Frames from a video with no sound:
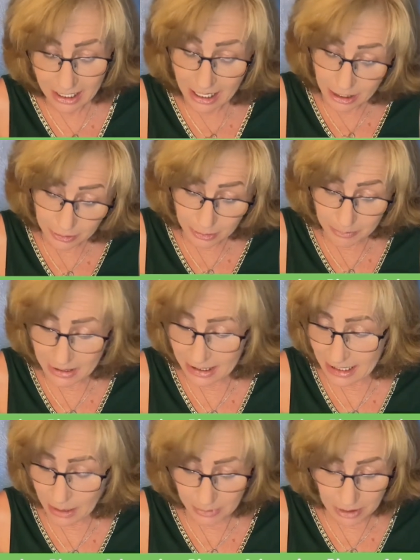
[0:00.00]
It could be a
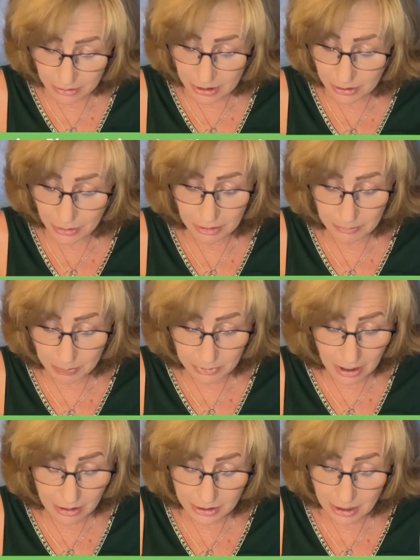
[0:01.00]
day where you just go and
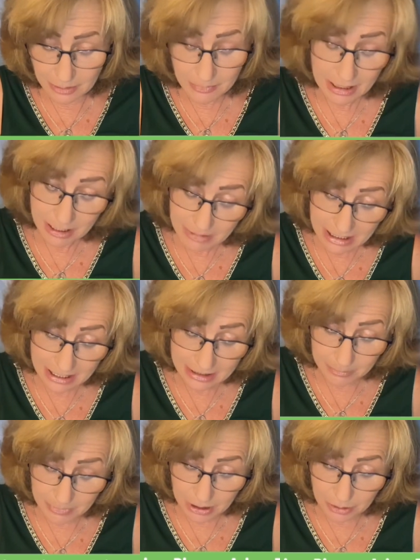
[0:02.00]
call judgment. I mean, that's
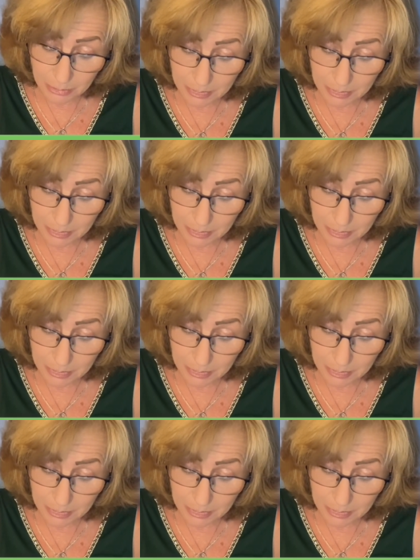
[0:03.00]
up to you.